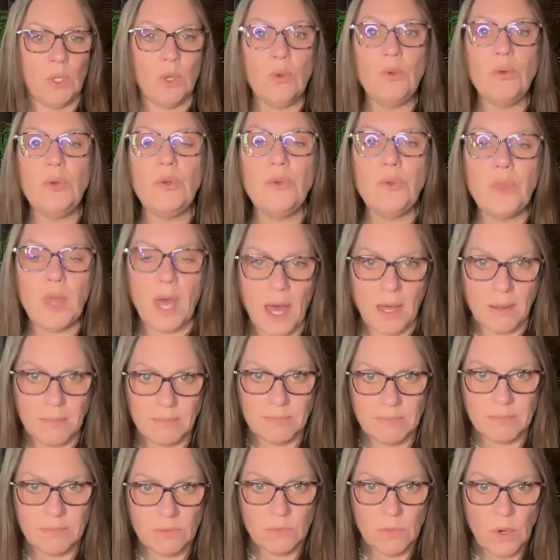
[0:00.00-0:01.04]
Who knew that?
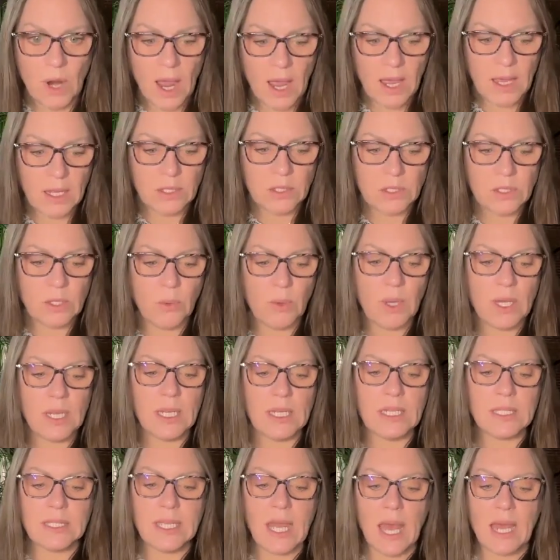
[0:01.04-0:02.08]
Right? So it
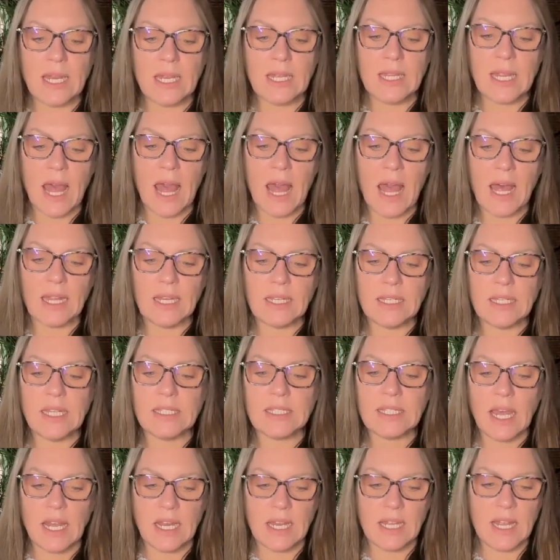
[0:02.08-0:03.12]
is getting that
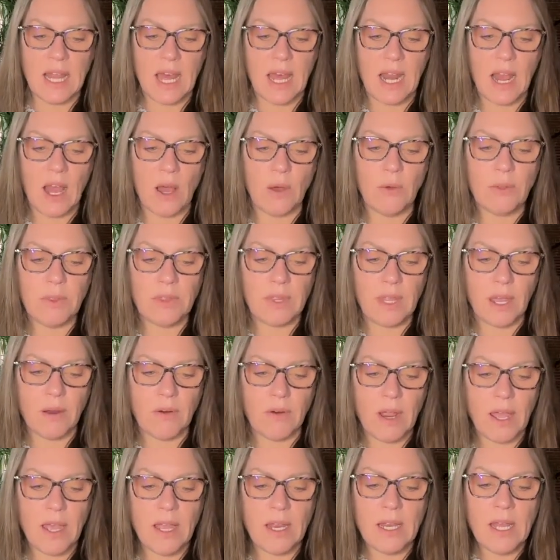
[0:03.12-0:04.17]
it's getting that out there,
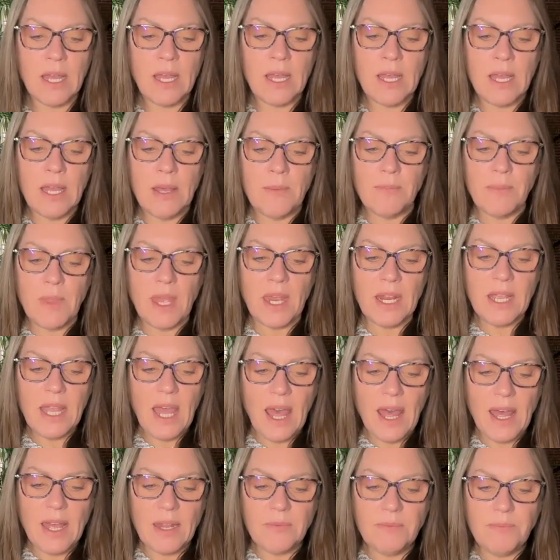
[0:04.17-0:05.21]
right? And
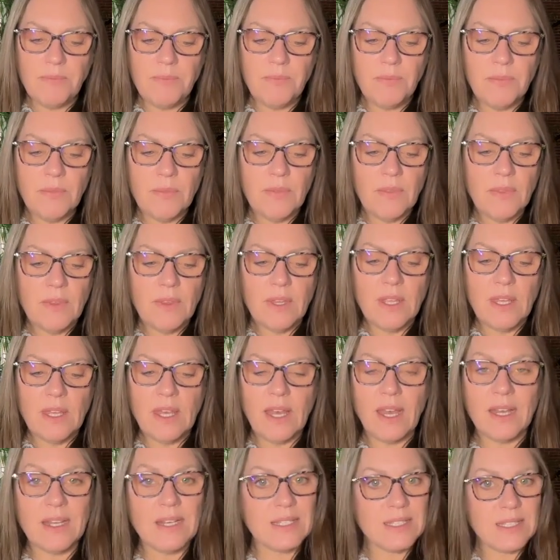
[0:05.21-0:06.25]
again,
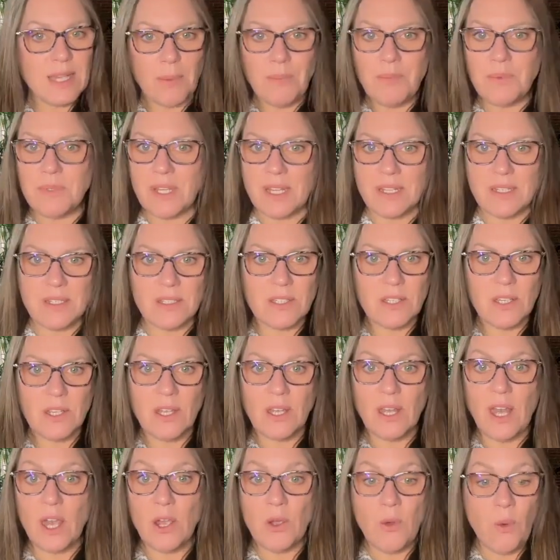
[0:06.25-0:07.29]
acceptance
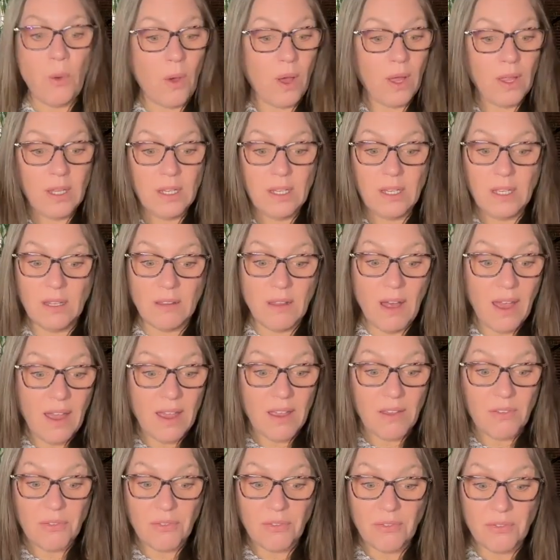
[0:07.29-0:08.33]
and quality of
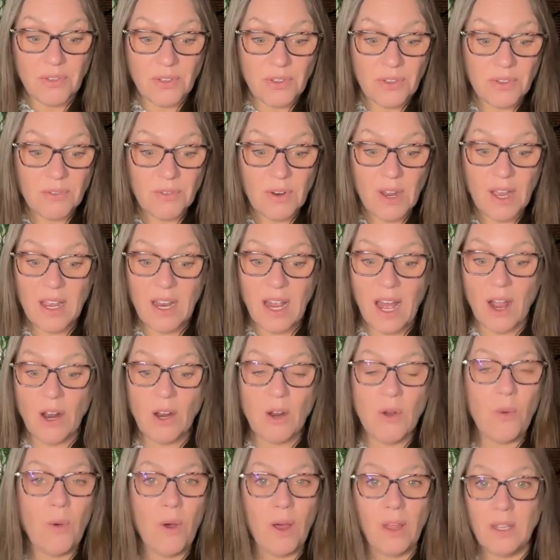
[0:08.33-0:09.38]
life, right? Our
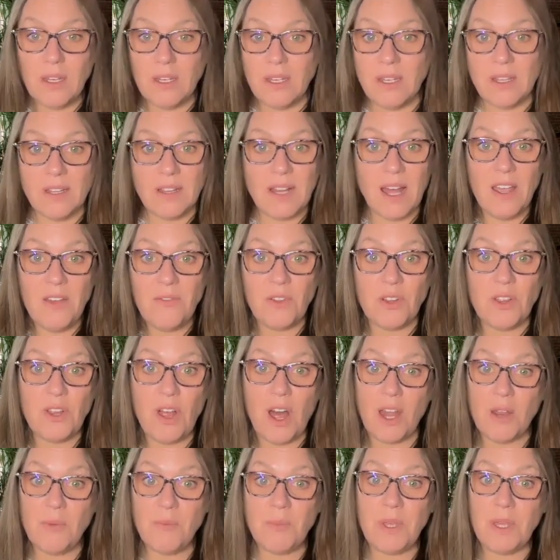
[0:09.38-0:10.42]
quality of life, a
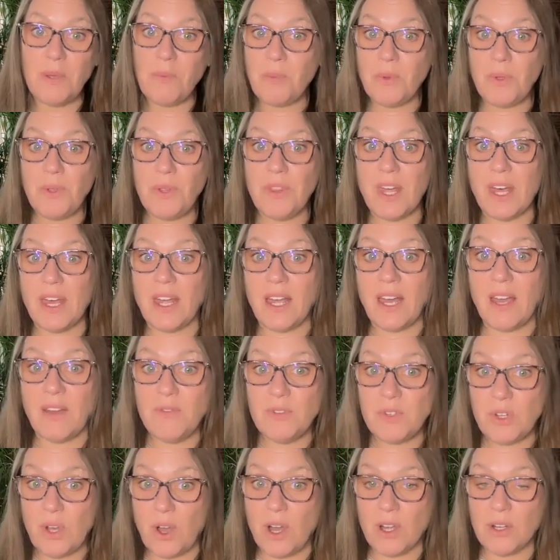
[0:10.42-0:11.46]
lot of people that
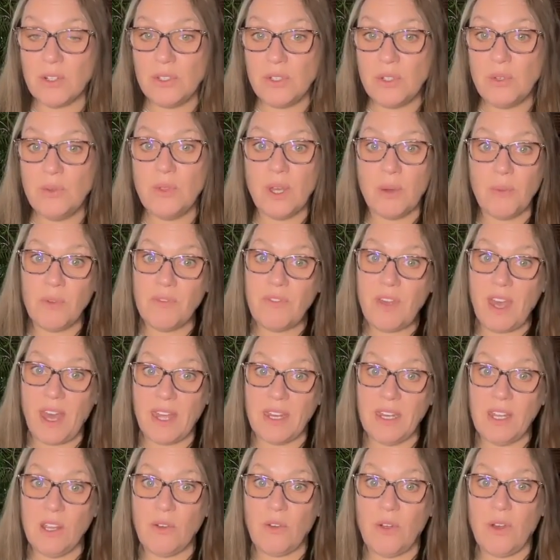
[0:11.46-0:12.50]
I've talked to that we've
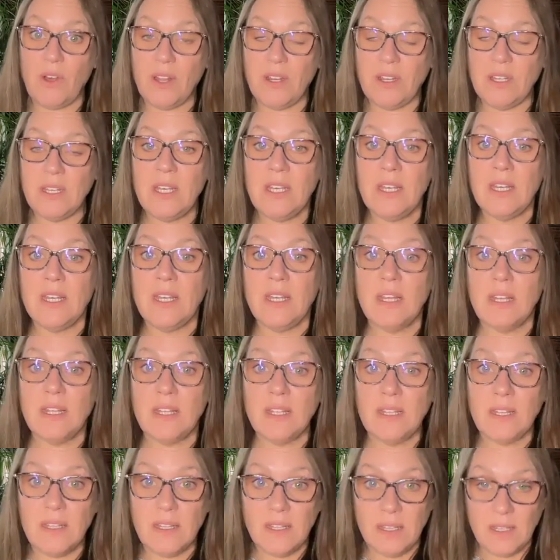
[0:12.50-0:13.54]
had here on
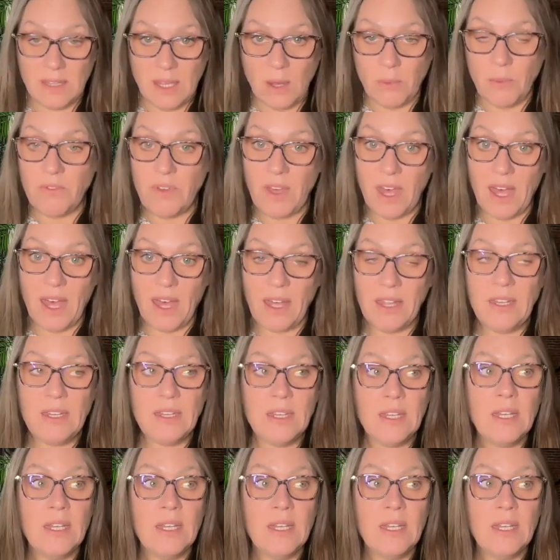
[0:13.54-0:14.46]
that we've had